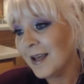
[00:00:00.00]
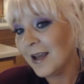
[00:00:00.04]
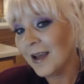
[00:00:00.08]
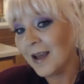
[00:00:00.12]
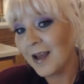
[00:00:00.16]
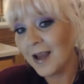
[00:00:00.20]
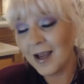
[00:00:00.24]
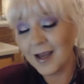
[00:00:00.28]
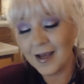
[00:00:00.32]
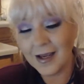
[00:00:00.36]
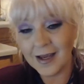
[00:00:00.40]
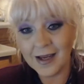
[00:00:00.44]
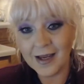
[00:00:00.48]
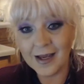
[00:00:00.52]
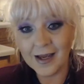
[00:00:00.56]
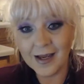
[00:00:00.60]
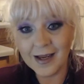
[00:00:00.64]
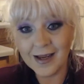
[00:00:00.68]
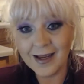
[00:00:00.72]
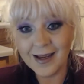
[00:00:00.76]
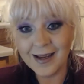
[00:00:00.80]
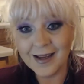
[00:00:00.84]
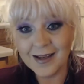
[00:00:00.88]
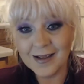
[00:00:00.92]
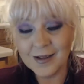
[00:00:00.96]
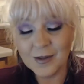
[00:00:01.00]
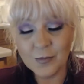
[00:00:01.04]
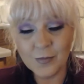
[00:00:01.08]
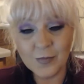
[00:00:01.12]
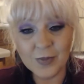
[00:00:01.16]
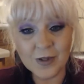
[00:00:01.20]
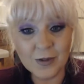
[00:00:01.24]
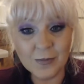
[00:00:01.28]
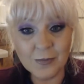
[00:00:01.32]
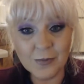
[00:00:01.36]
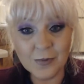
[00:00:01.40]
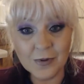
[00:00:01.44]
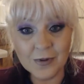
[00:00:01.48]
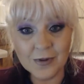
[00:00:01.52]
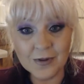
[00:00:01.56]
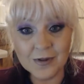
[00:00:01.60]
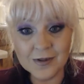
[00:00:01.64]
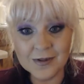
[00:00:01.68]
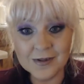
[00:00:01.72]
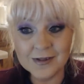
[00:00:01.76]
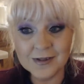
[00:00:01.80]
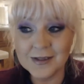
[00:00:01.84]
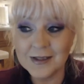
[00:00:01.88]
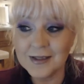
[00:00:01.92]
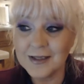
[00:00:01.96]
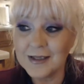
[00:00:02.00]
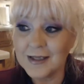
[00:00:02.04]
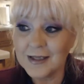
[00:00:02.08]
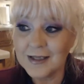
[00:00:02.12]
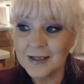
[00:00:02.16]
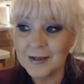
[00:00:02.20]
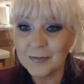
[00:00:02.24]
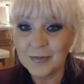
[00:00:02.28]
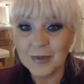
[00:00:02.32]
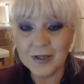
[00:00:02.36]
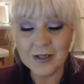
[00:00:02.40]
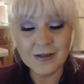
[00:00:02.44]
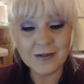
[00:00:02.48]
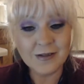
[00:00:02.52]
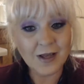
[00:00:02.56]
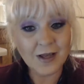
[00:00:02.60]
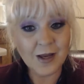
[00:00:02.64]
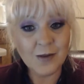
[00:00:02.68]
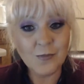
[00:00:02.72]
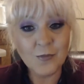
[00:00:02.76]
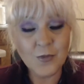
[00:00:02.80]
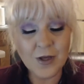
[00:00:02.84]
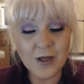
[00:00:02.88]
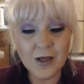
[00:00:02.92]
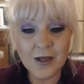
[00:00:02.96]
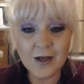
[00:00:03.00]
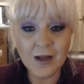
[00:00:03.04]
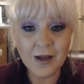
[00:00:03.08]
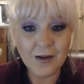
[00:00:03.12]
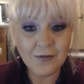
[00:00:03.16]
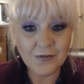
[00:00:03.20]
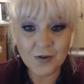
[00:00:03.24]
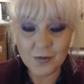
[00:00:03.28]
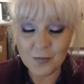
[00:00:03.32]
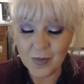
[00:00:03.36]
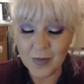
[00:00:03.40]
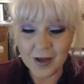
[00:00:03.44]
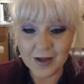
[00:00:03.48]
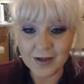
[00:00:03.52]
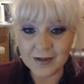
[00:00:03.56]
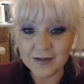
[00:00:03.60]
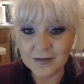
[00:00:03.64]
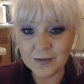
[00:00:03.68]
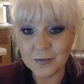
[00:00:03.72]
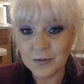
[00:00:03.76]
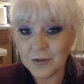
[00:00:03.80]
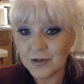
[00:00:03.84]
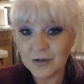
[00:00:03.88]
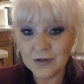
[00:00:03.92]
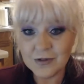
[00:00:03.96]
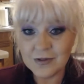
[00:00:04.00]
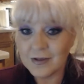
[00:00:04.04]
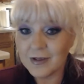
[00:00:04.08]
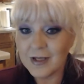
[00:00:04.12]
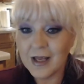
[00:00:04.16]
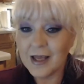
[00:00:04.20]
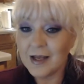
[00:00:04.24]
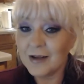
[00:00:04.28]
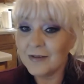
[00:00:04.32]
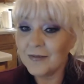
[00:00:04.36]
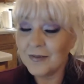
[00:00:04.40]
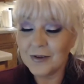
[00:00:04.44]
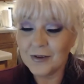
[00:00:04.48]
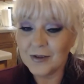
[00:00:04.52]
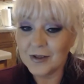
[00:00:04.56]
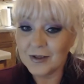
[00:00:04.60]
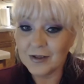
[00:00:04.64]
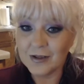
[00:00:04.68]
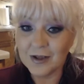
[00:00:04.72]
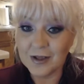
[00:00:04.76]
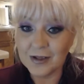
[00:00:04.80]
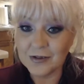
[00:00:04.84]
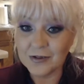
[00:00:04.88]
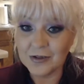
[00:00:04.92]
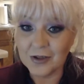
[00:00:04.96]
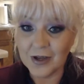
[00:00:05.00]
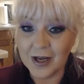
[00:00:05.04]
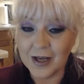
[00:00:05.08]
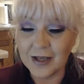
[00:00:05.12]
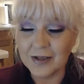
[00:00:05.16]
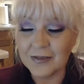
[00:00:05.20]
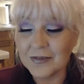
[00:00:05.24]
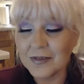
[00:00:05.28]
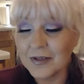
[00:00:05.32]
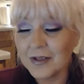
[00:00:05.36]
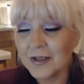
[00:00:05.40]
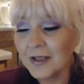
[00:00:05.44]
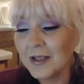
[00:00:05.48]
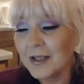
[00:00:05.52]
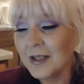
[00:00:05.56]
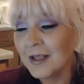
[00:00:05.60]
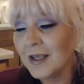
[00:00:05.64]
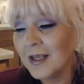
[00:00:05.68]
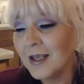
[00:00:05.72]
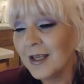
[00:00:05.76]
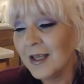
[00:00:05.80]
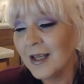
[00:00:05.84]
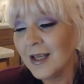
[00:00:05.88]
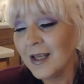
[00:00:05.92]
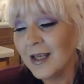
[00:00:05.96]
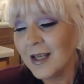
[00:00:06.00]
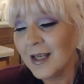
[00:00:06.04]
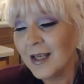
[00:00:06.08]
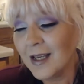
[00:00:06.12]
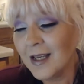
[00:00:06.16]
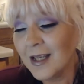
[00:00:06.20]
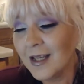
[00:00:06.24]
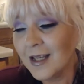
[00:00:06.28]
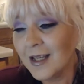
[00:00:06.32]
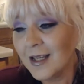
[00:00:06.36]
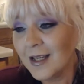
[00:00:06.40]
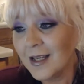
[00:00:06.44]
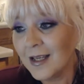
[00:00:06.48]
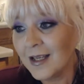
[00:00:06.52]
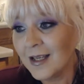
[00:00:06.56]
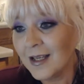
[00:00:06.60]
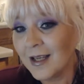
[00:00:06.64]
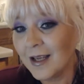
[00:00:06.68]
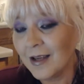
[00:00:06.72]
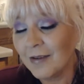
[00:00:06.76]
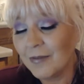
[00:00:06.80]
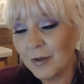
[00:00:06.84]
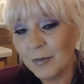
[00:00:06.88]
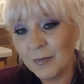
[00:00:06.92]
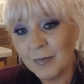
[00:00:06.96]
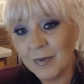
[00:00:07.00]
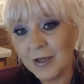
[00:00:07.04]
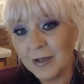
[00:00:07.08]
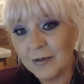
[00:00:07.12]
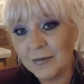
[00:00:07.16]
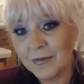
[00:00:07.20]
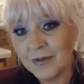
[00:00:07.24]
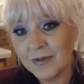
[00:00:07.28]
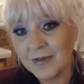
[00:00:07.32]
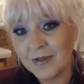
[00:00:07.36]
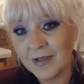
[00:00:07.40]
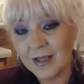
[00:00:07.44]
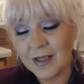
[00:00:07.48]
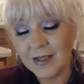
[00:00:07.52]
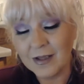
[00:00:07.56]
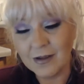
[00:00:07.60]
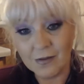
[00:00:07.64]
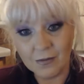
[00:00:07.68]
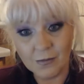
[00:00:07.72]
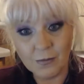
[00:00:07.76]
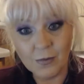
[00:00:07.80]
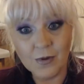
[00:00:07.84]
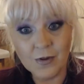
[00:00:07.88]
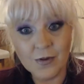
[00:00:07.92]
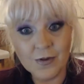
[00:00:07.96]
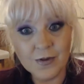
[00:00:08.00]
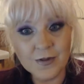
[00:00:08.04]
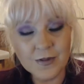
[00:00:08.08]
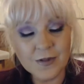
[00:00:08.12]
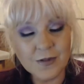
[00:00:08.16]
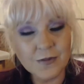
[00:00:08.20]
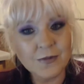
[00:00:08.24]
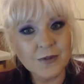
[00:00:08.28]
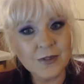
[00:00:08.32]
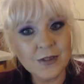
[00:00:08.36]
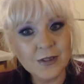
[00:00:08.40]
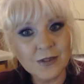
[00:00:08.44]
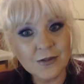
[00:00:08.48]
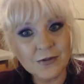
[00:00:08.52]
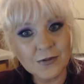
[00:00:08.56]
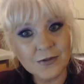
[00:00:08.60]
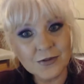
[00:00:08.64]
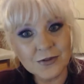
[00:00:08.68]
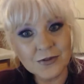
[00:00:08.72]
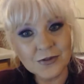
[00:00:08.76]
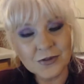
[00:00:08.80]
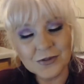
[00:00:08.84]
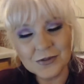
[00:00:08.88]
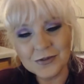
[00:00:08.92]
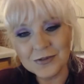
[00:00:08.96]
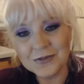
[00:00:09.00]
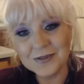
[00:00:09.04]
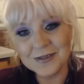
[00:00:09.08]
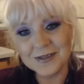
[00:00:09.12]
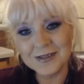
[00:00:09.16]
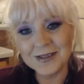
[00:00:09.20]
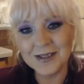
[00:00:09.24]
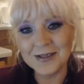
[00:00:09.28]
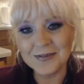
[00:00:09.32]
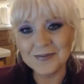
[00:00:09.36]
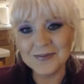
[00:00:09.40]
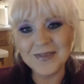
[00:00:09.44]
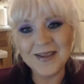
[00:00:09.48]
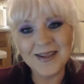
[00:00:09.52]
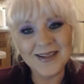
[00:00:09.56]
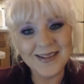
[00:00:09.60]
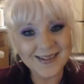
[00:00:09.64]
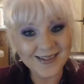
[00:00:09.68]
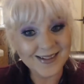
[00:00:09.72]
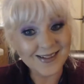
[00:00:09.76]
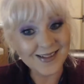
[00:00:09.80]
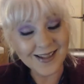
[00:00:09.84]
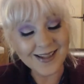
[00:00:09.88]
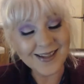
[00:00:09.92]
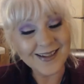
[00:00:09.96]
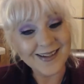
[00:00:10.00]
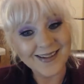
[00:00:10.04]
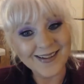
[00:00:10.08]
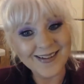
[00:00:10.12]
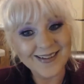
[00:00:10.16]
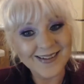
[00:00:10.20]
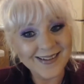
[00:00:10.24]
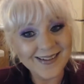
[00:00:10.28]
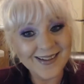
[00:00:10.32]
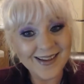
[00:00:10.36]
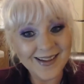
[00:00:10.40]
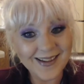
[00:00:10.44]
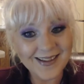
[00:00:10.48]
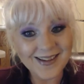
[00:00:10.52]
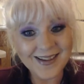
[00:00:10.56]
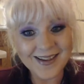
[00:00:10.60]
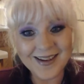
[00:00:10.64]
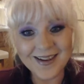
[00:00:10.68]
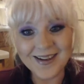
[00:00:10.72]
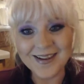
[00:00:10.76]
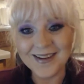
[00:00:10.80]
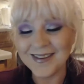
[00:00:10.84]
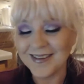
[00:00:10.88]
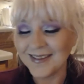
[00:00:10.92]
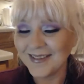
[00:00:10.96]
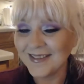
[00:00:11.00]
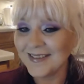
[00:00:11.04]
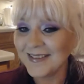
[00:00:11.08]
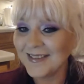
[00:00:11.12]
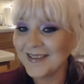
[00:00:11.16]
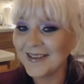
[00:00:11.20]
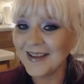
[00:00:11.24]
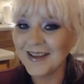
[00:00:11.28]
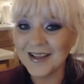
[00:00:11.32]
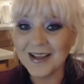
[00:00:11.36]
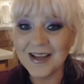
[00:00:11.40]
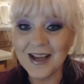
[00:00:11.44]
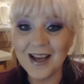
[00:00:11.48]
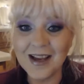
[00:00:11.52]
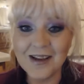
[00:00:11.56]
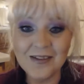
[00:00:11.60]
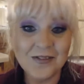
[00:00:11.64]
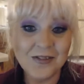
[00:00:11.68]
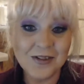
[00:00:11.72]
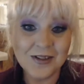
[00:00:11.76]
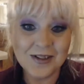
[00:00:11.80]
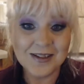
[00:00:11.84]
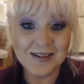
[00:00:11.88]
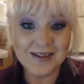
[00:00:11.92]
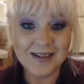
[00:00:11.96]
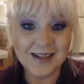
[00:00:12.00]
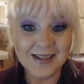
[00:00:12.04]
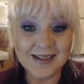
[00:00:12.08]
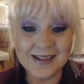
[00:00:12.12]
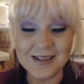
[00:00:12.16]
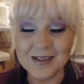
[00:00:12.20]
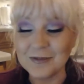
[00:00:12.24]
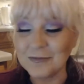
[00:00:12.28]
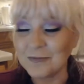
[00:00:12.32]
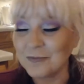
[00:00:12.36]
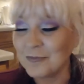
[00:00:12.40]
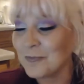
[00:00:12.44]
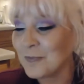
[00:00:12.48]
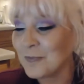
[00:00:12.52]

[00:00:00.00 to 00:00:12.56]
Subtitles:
I had people, by the time we got off the bus, which is not a very long drive, everybody was like, well, those are really cool shoes. And I'm like, yeah, they are. I really like them.